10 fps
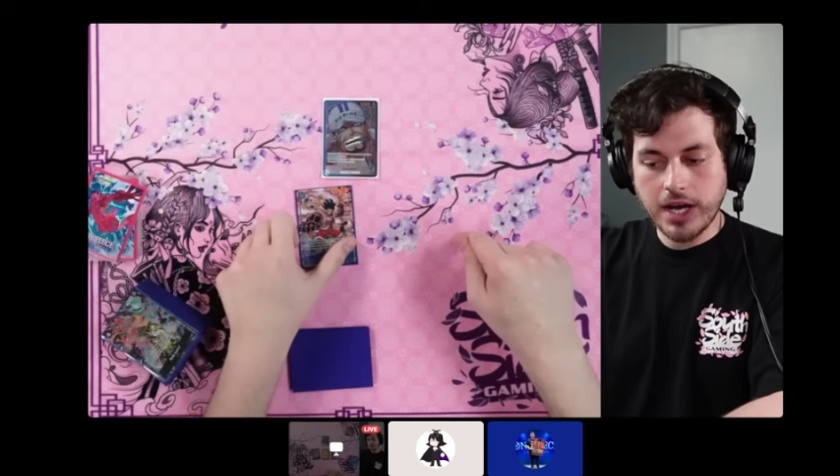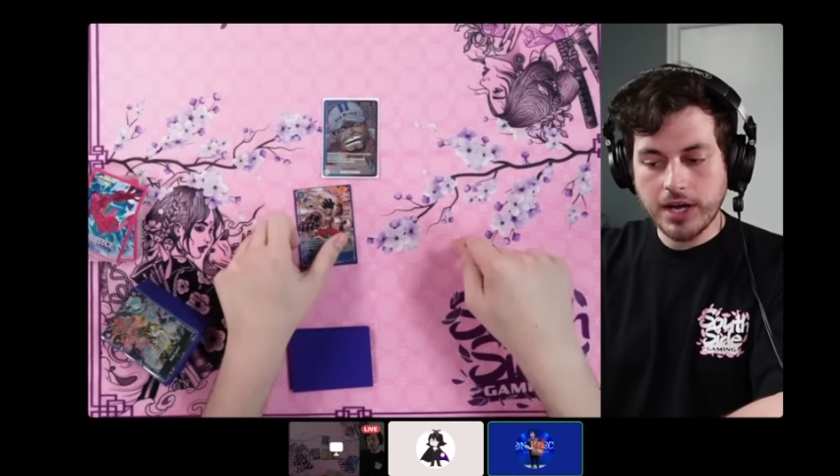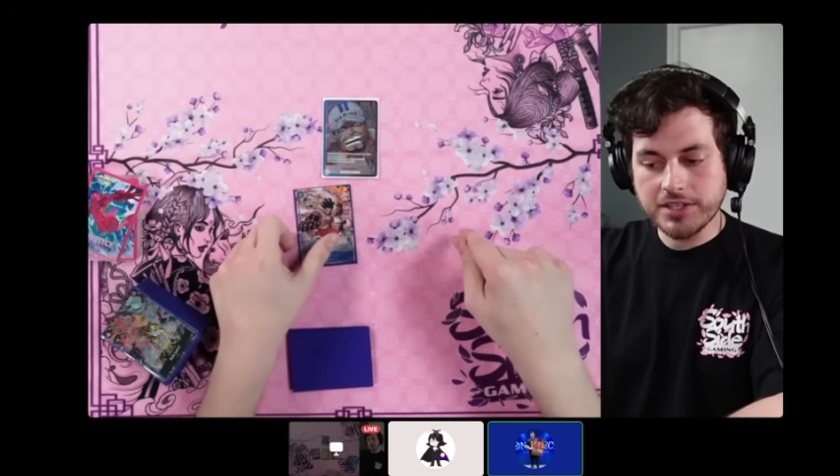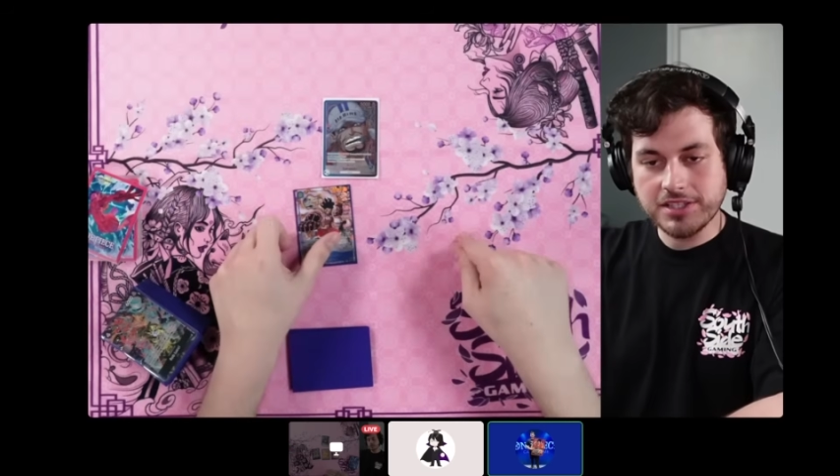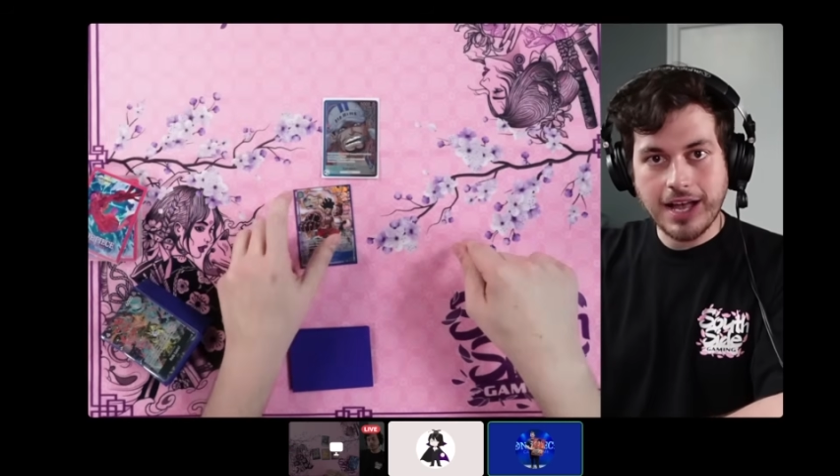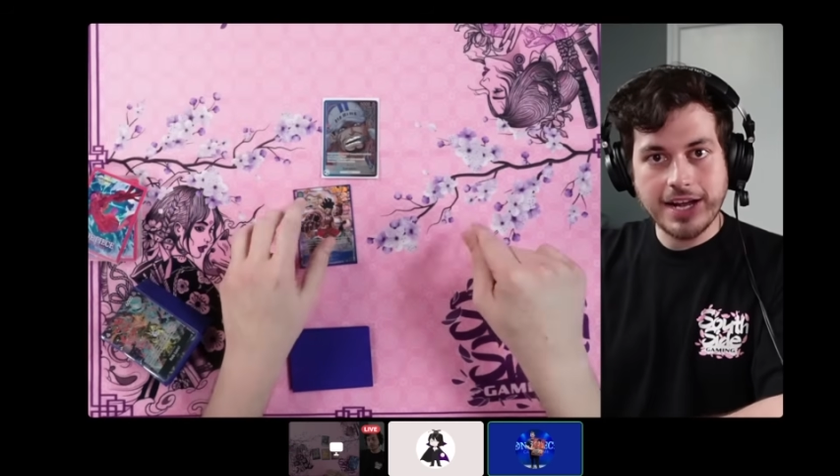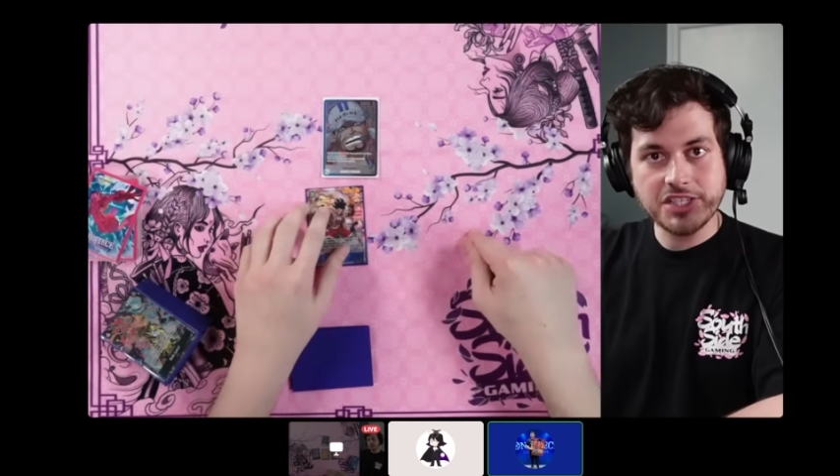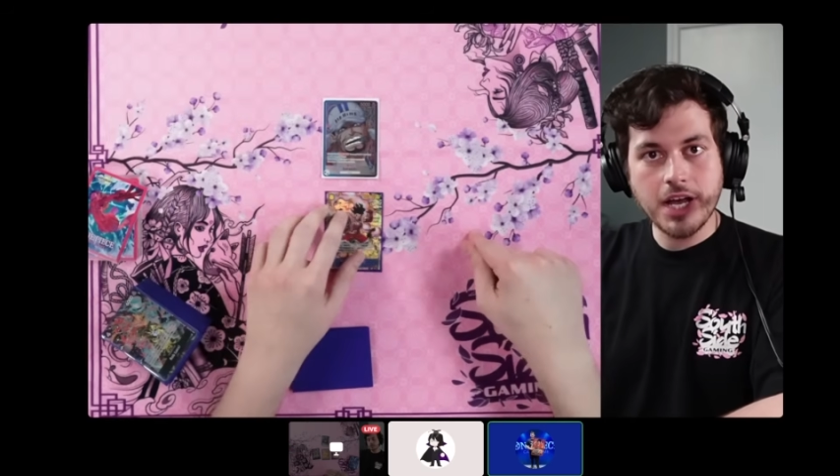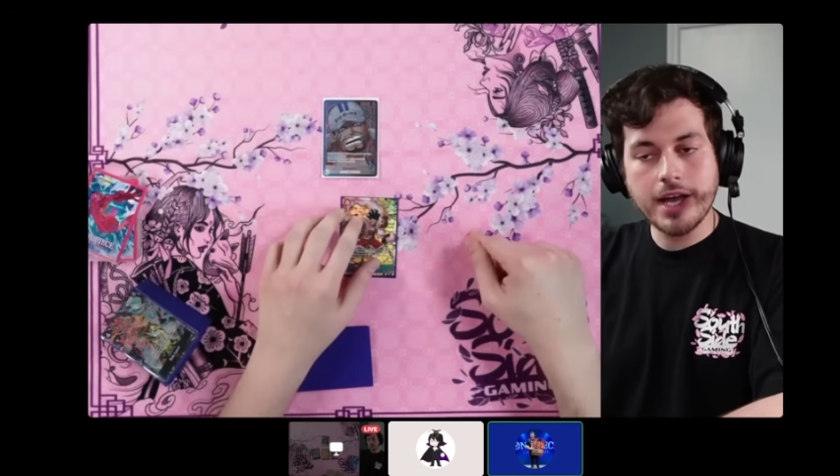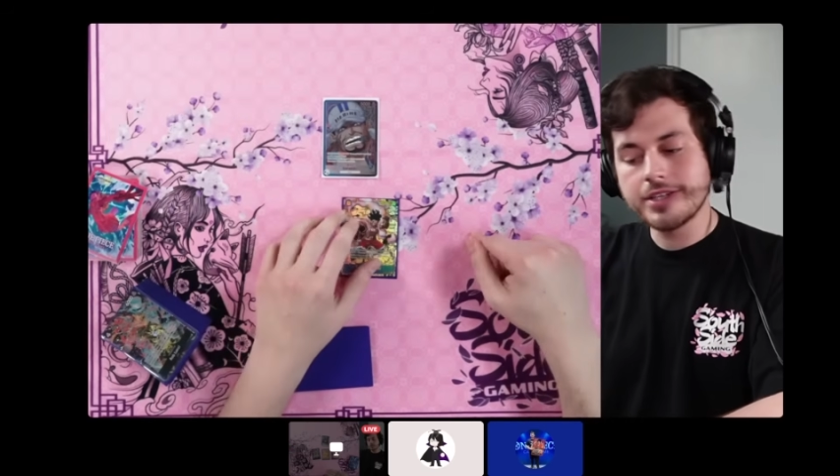Flash
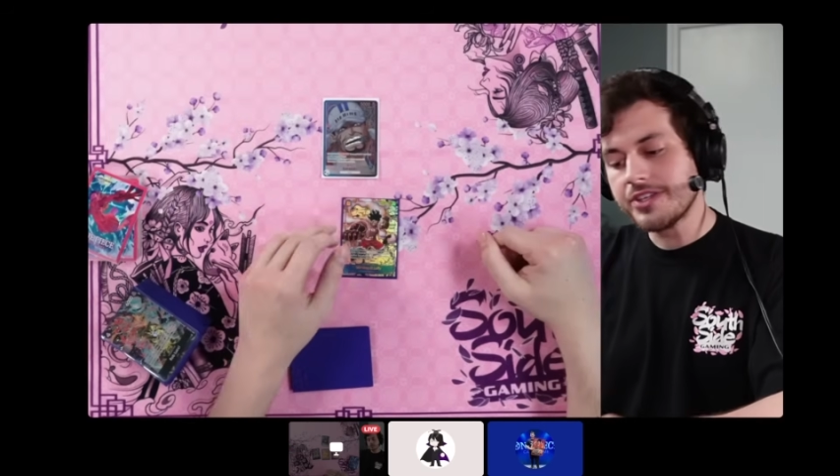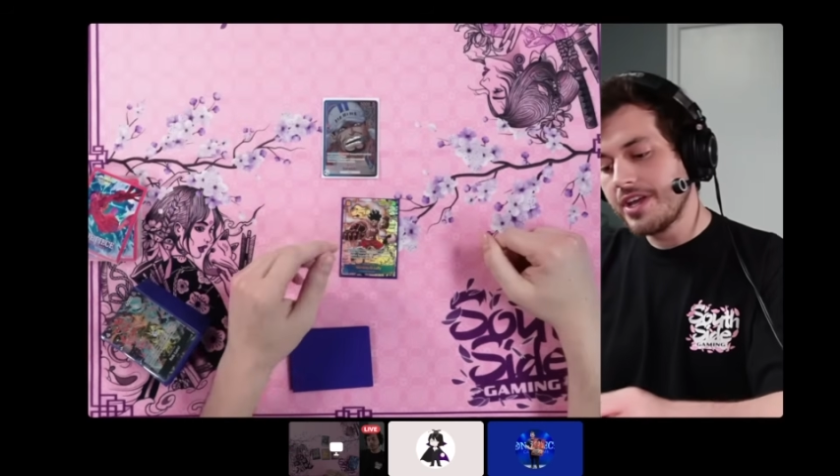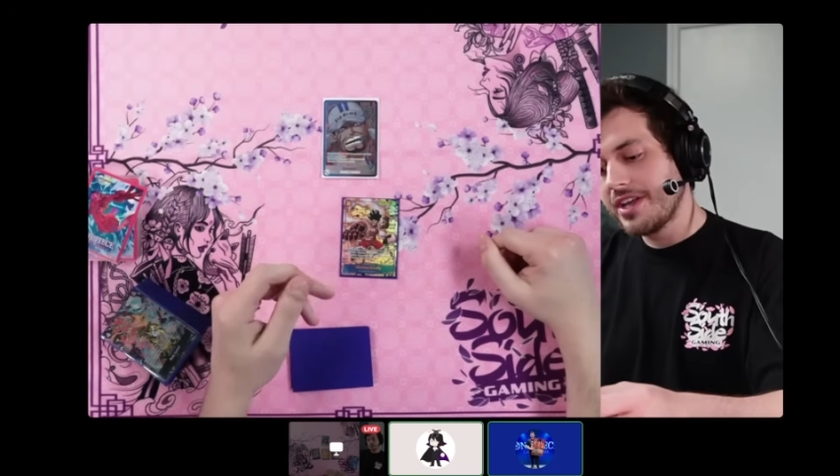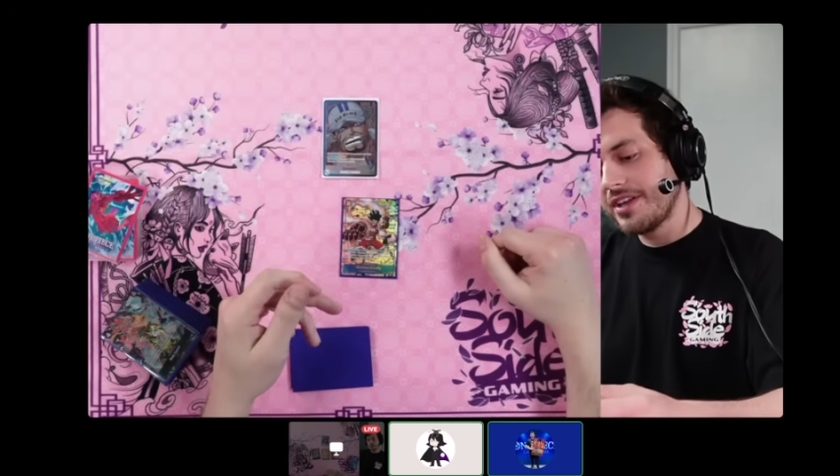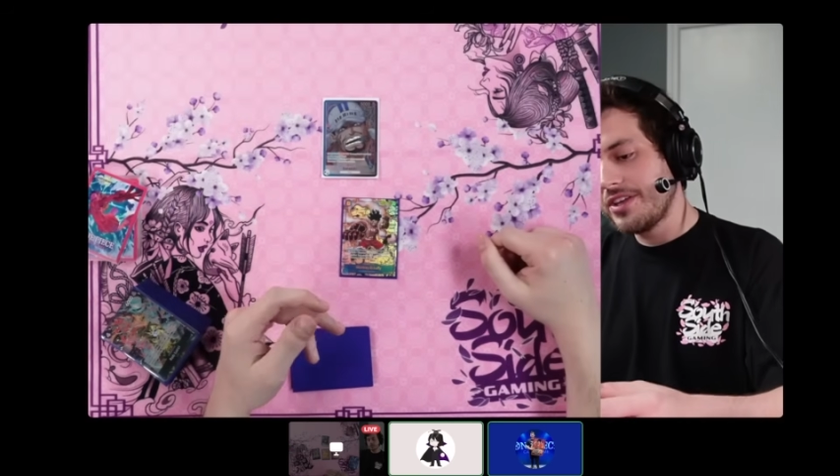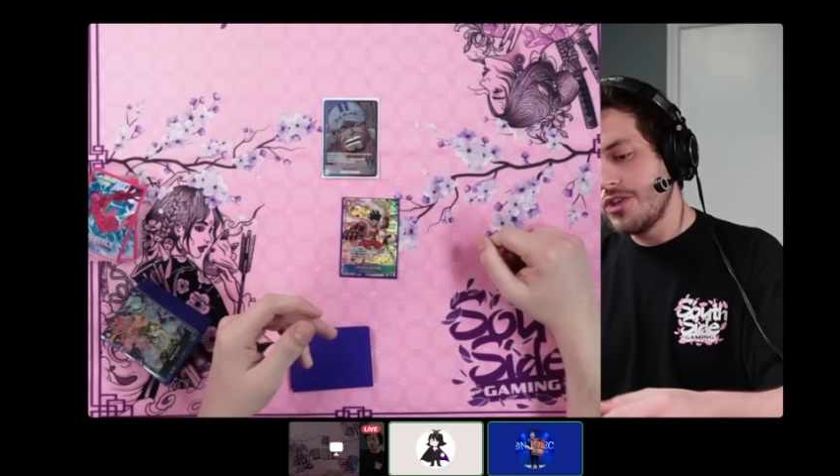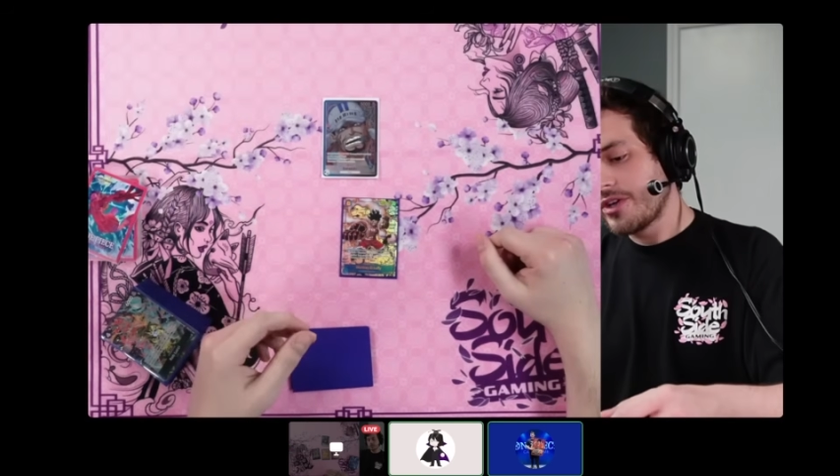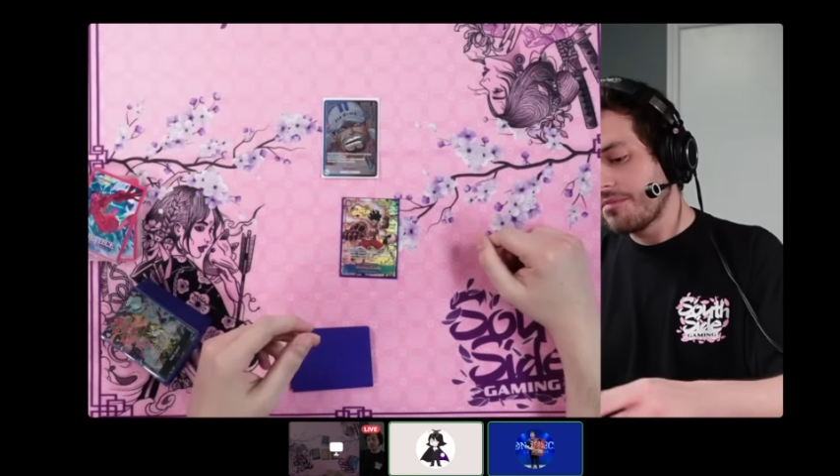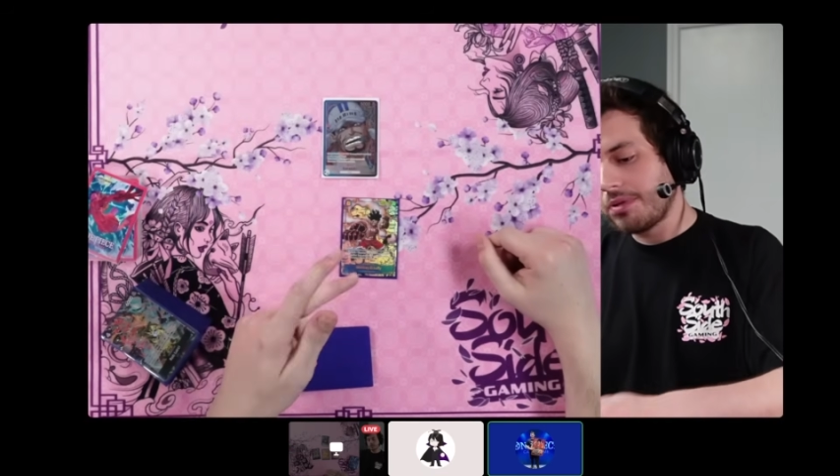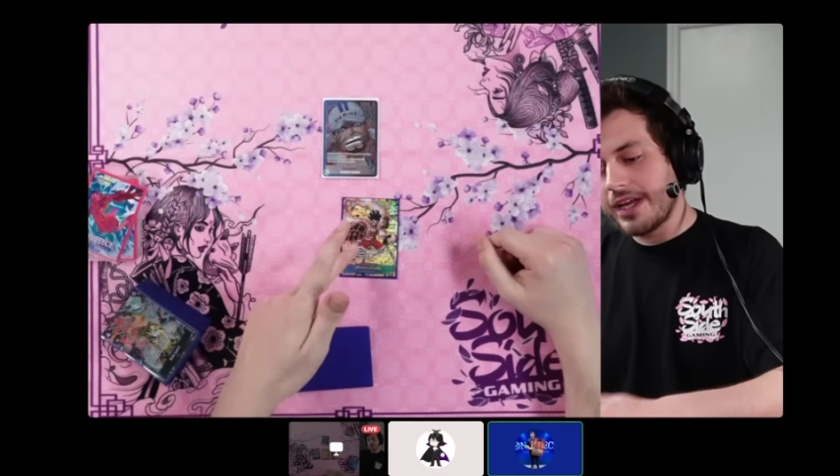guys. You
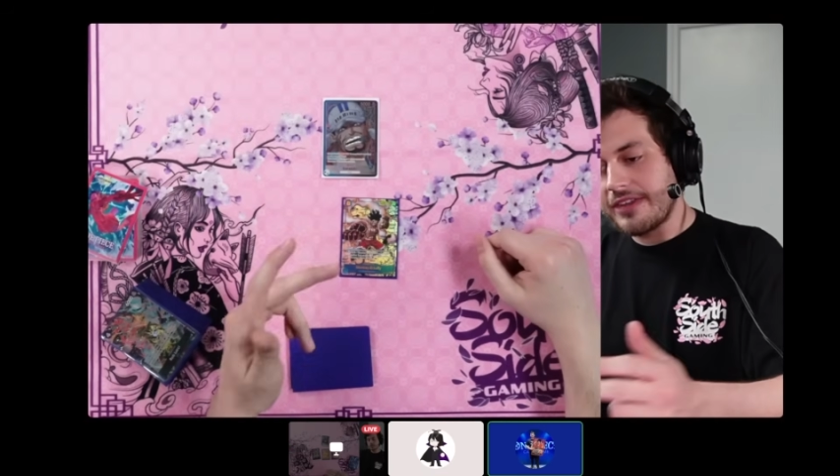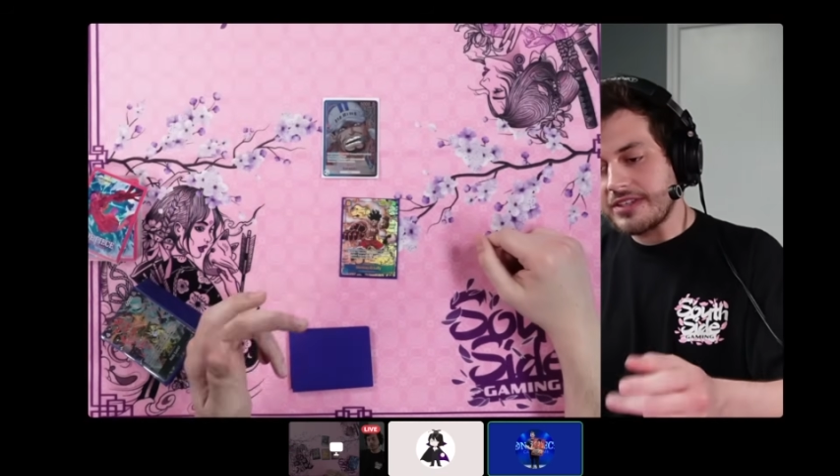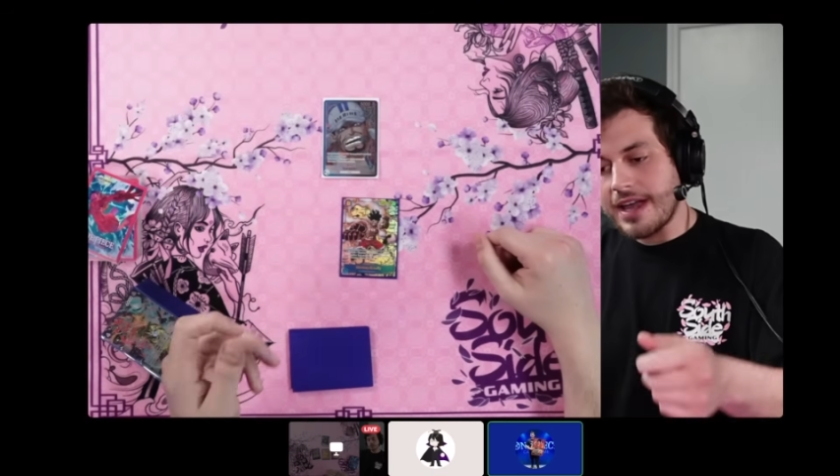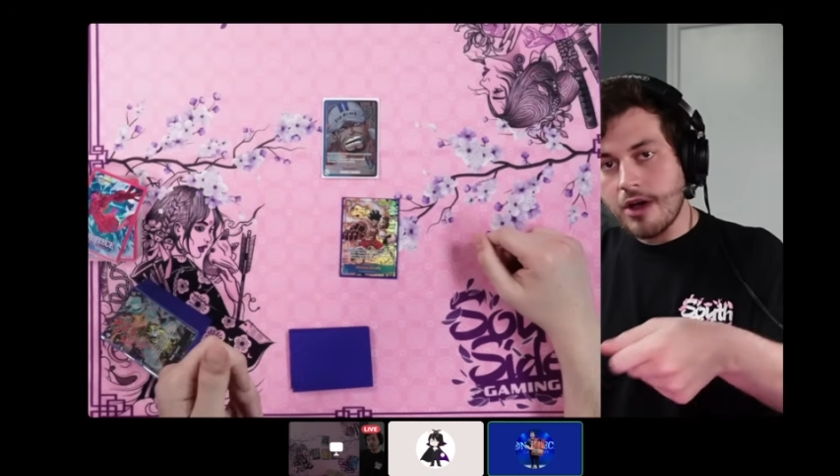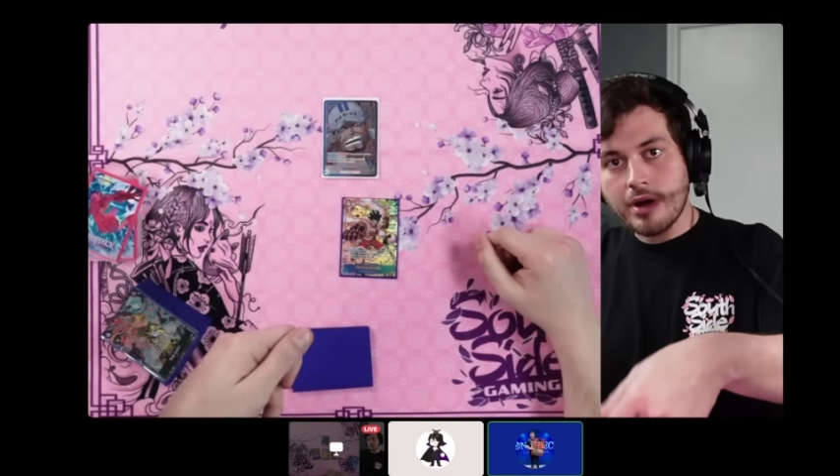can play this out.